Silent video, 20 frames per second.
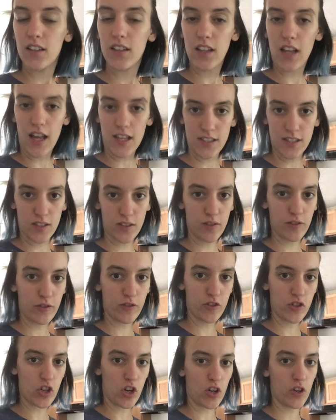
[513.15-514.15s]
lots of
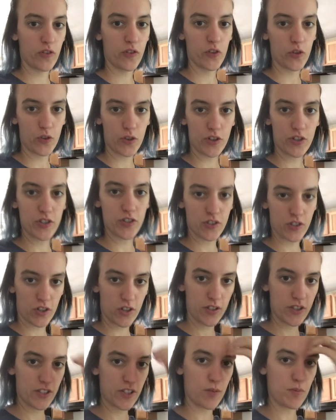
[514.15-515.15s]
junk food or
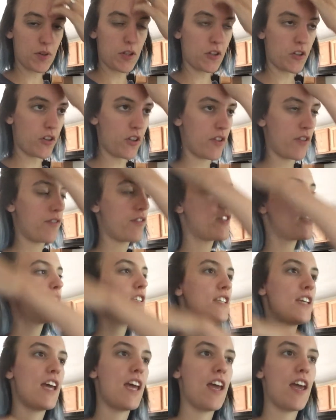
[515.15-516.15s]
desserts in the middle of the
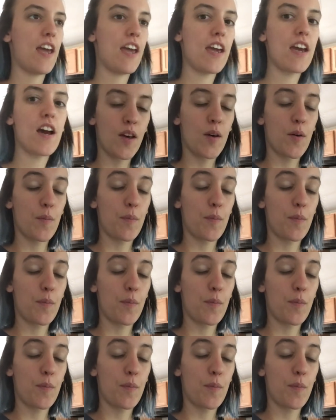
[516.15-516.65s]
day,